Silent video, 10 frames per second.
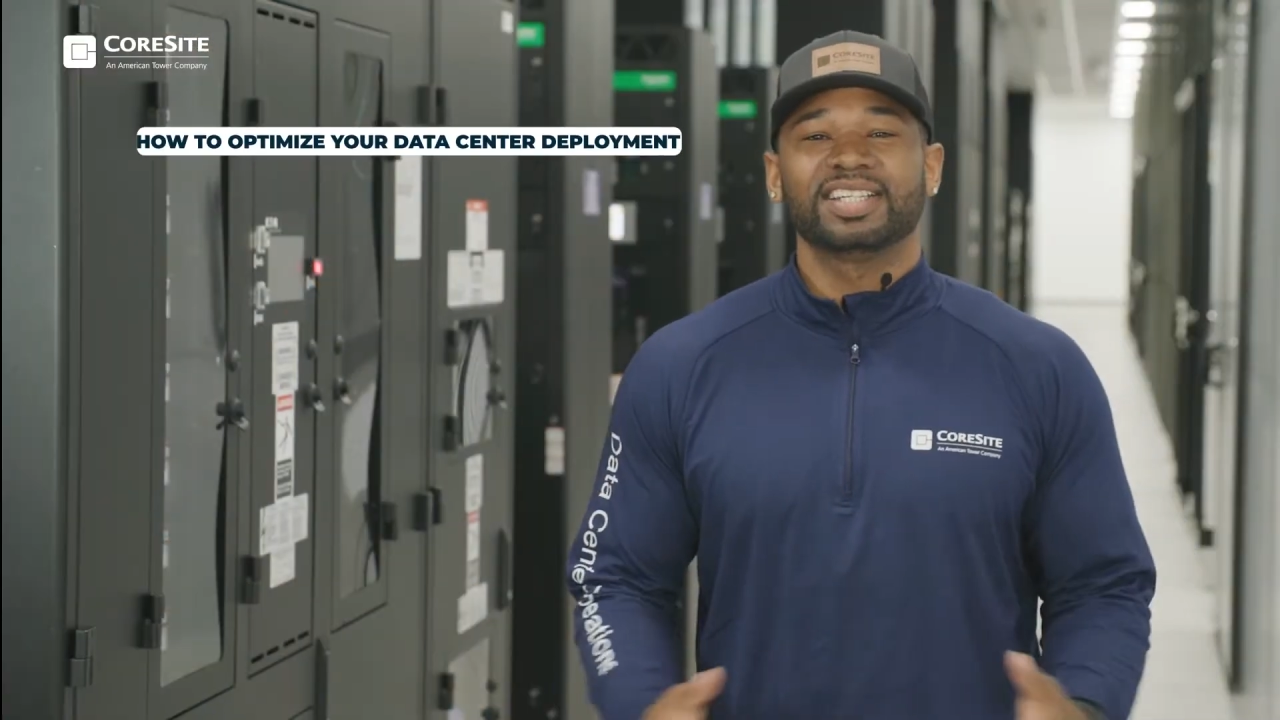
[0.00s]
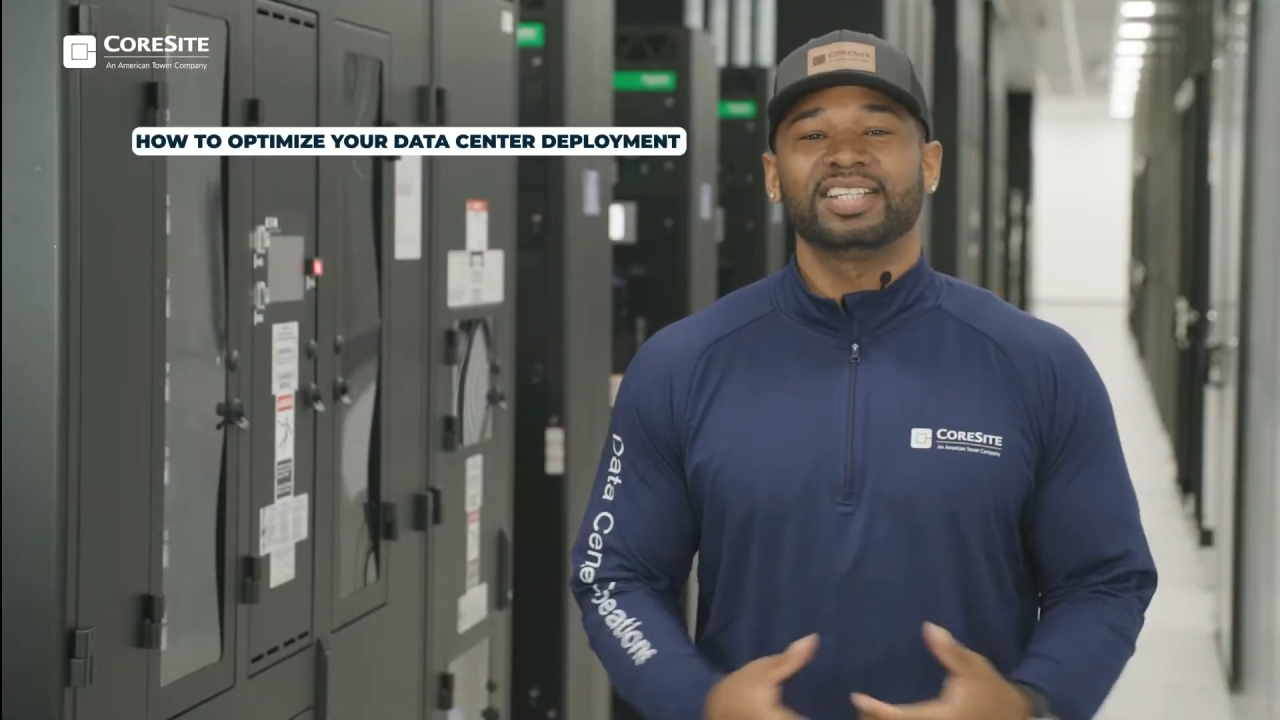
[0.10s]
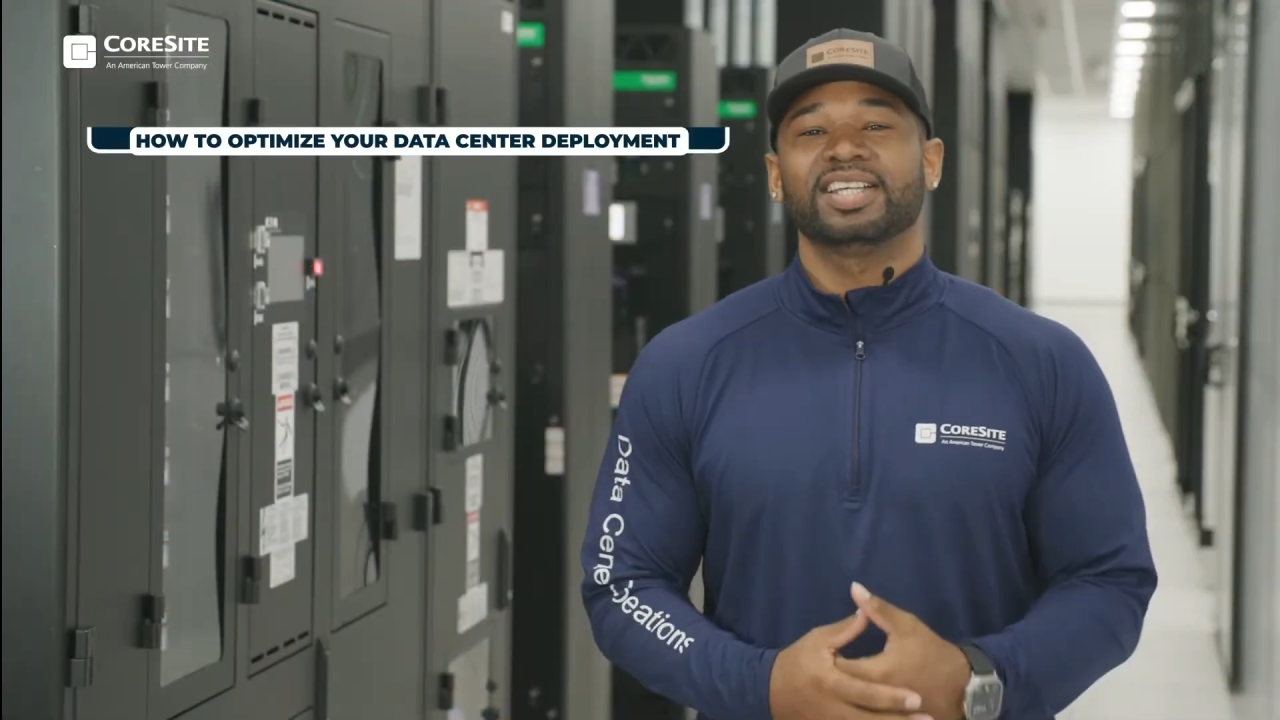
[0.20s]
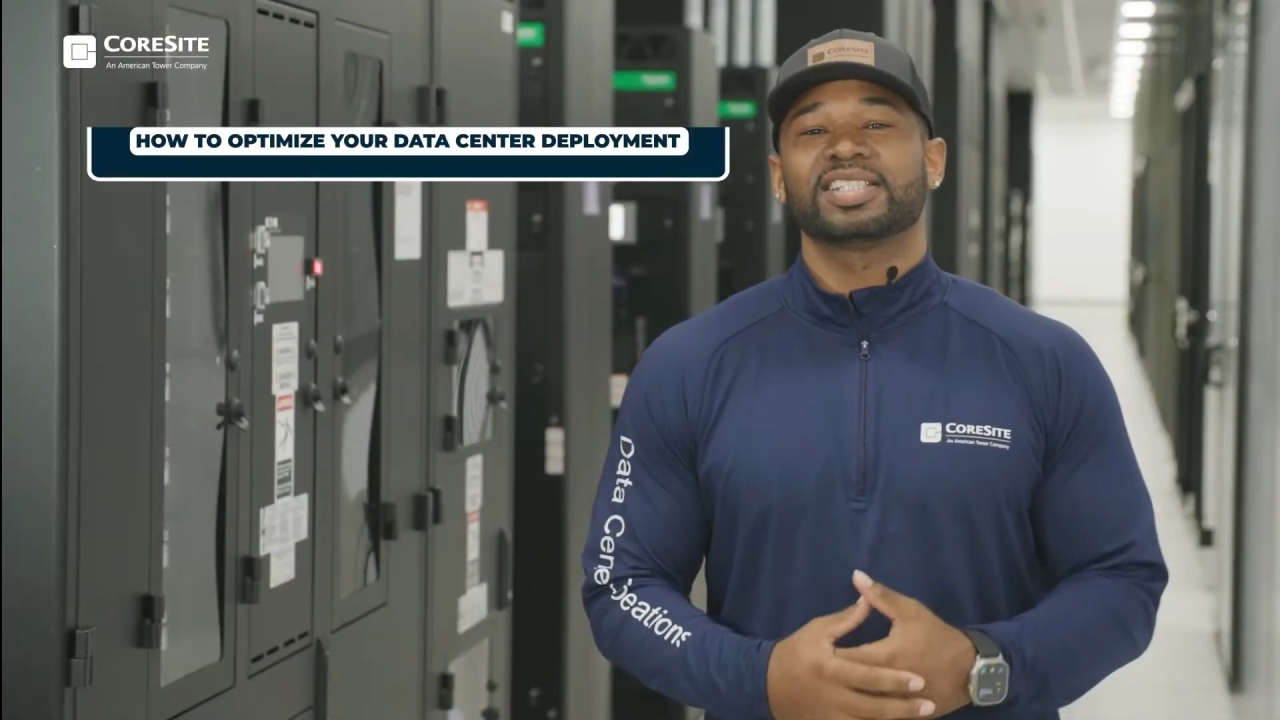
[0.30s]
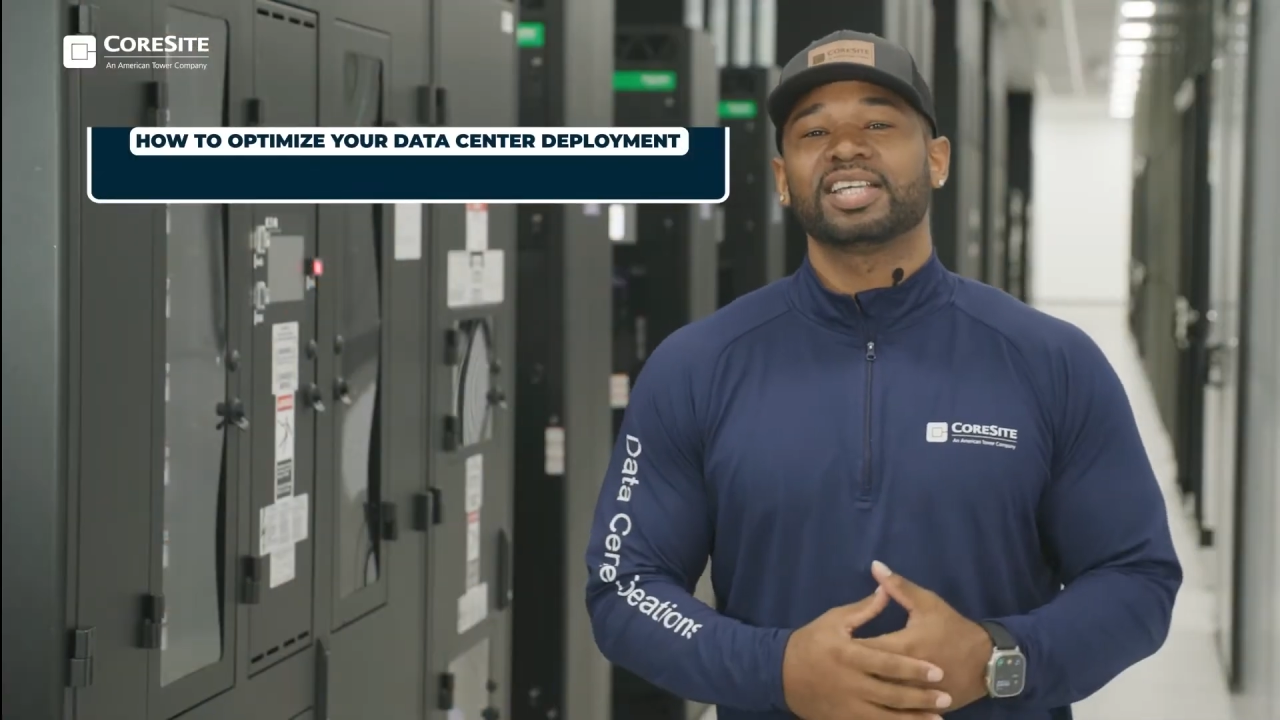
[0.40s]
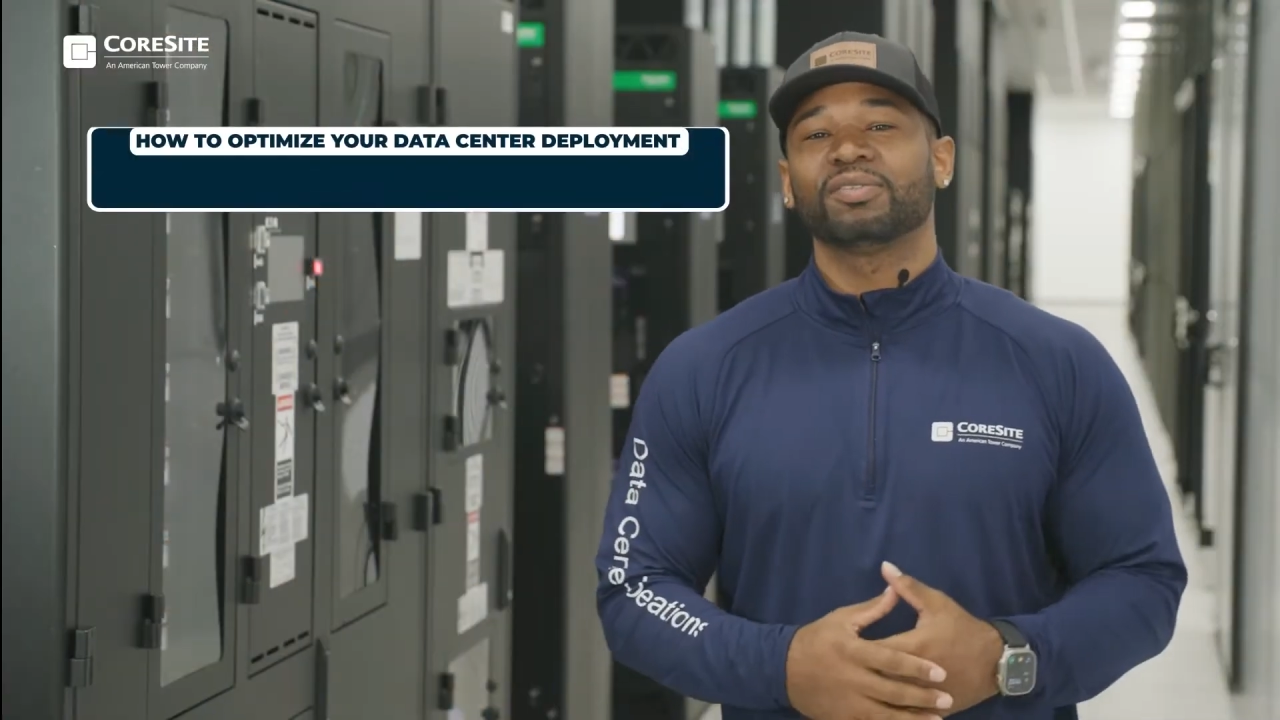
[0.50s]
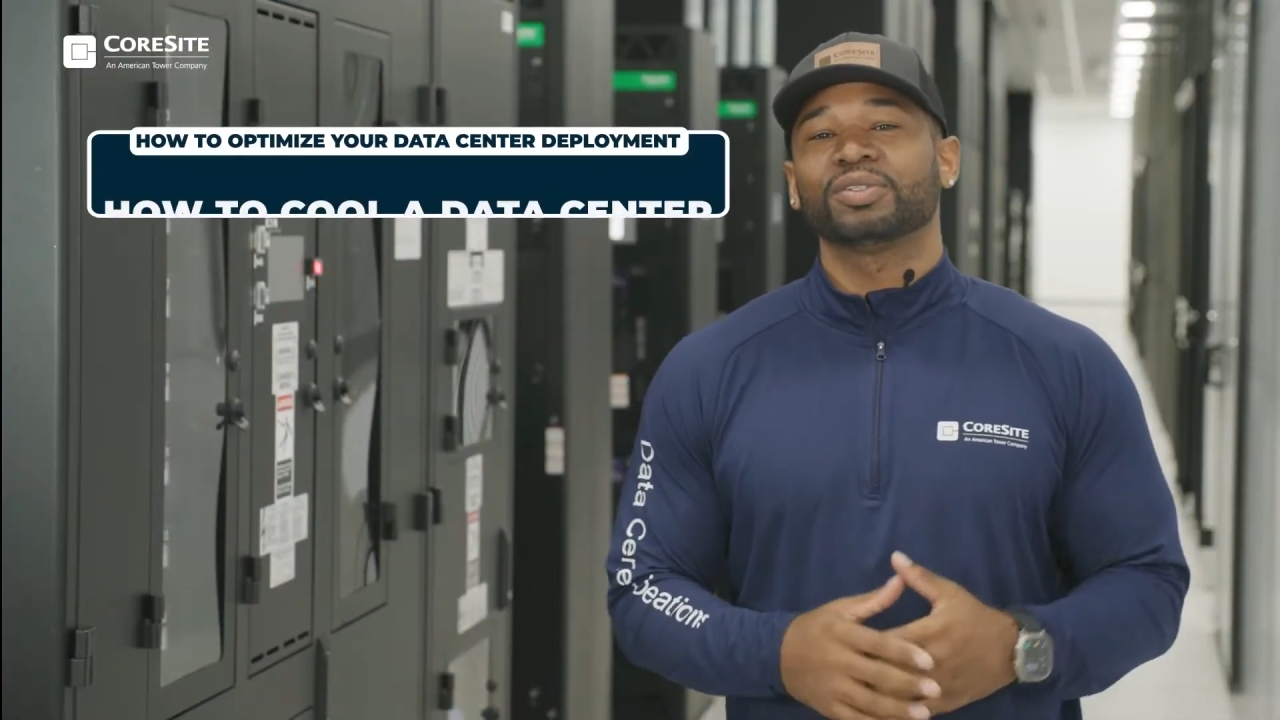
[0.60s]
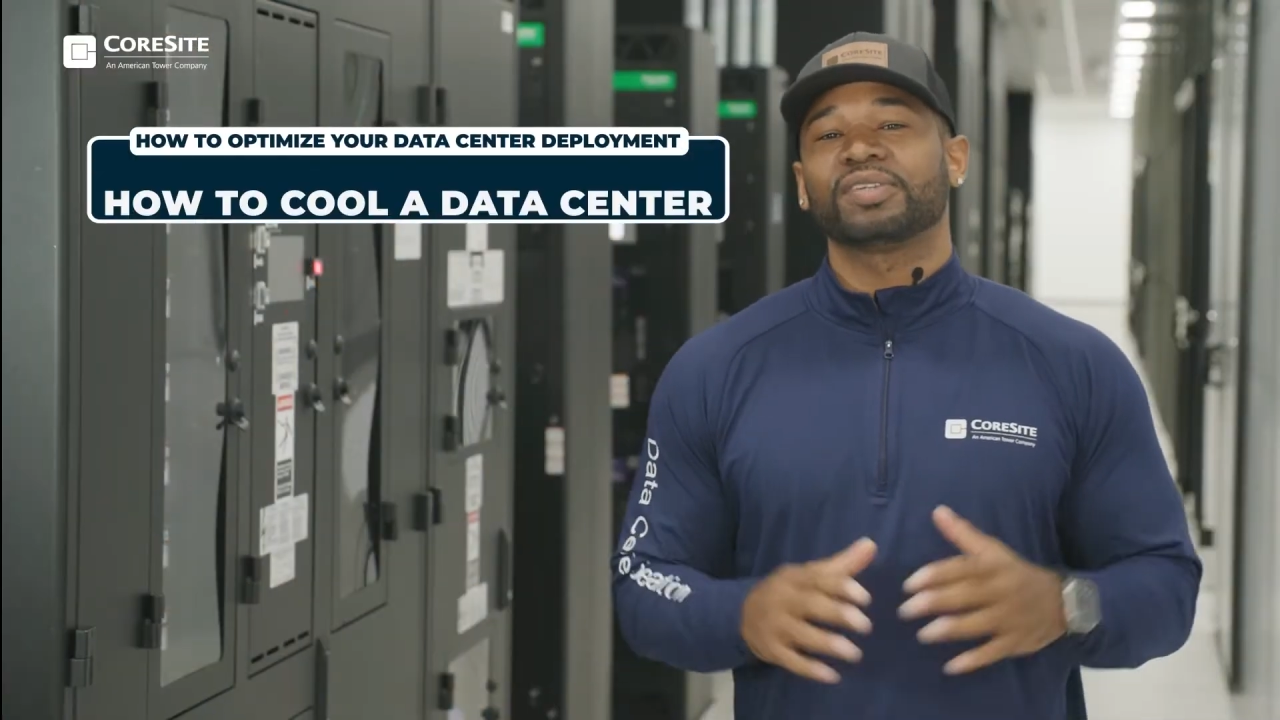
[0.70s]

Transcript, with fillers: center, there are several